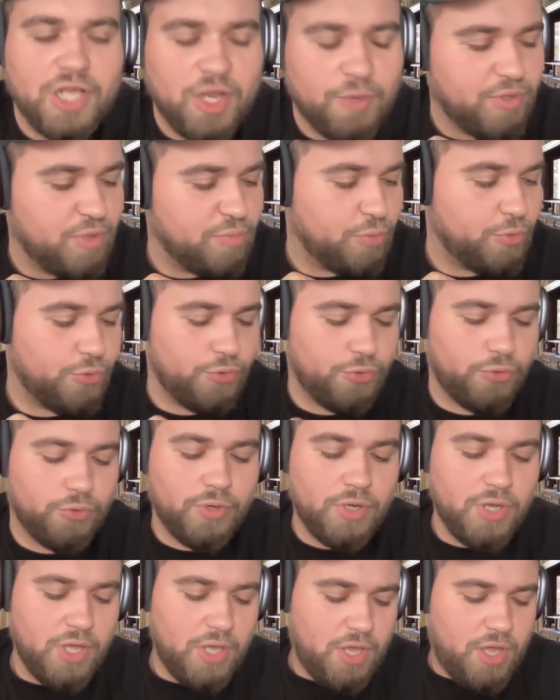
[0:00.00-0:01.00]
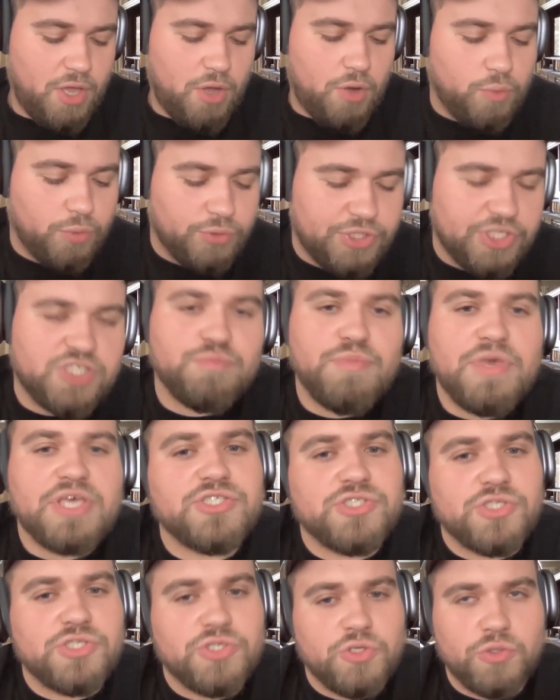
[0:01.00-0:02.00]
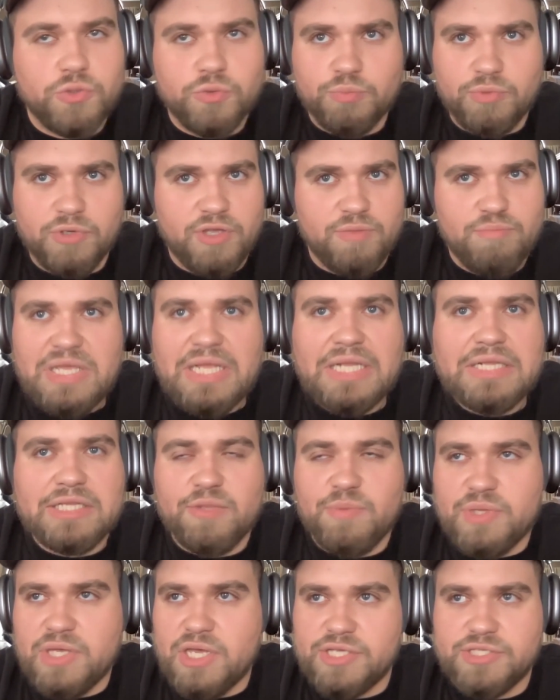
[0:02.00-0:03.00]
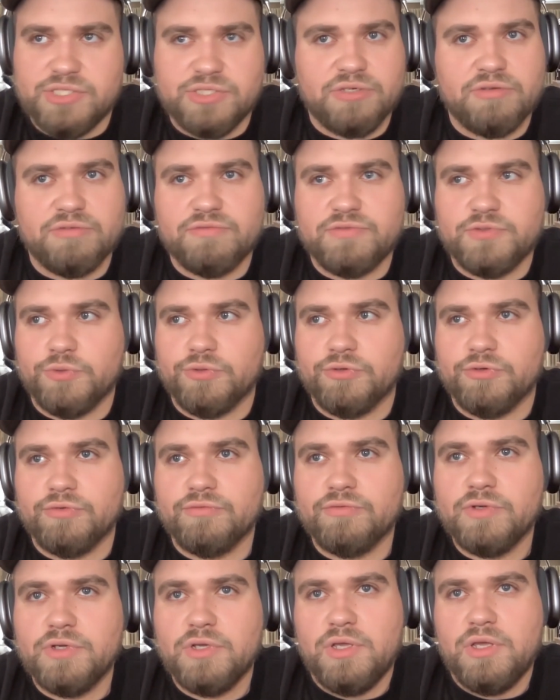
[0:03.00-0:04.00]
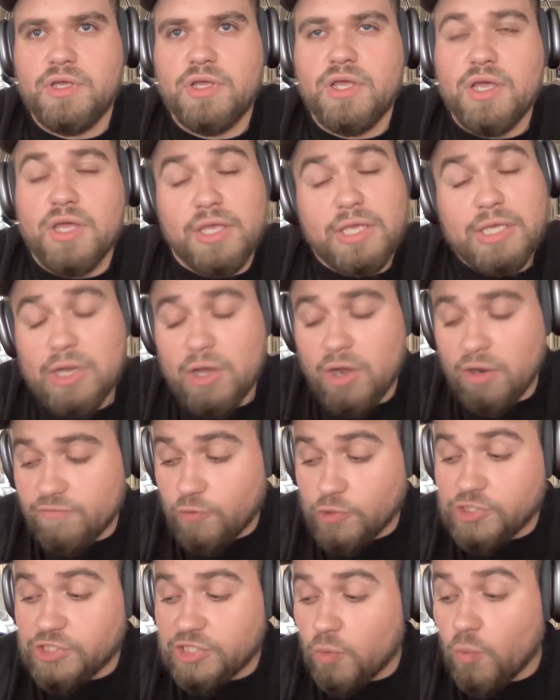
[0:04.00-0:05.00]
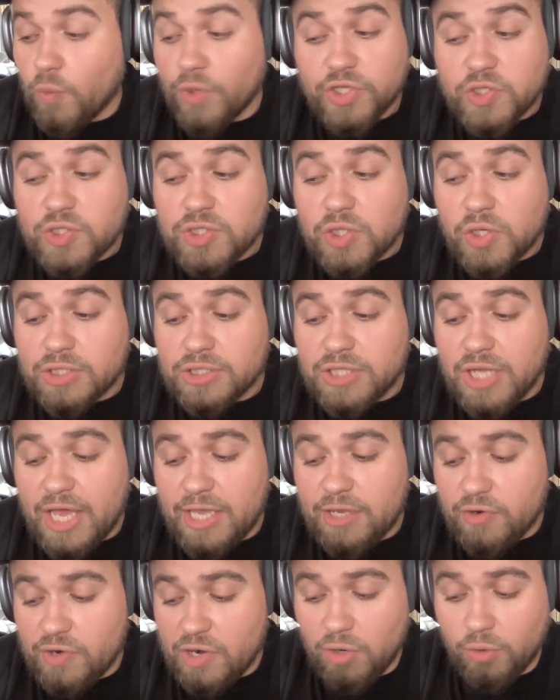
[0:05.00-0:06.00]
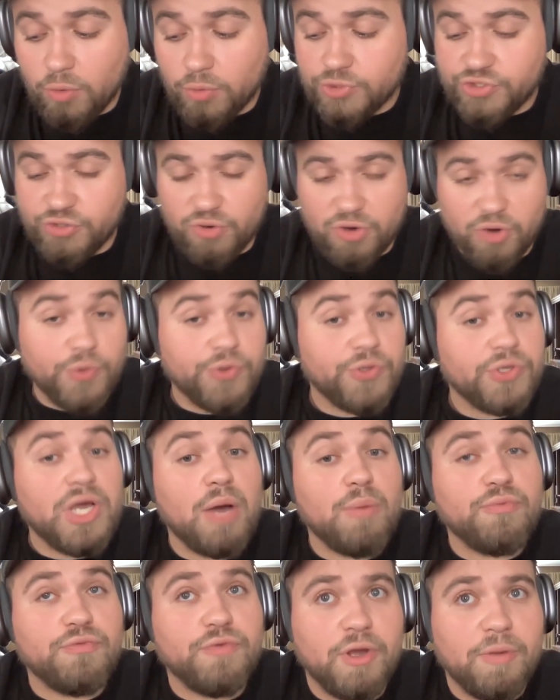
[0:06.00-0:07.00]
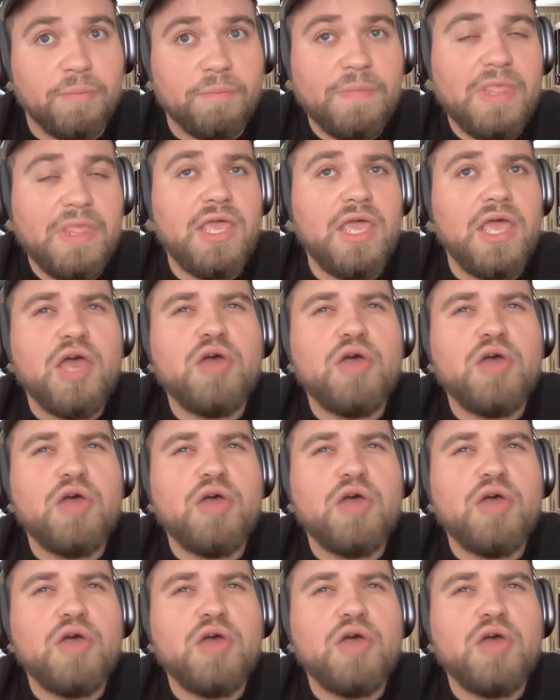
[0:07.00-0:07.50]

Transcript: There's a lot of people who will dismiss you immediately because of sort of, you know, unfortunately, what you look like or how old you are, where you come from.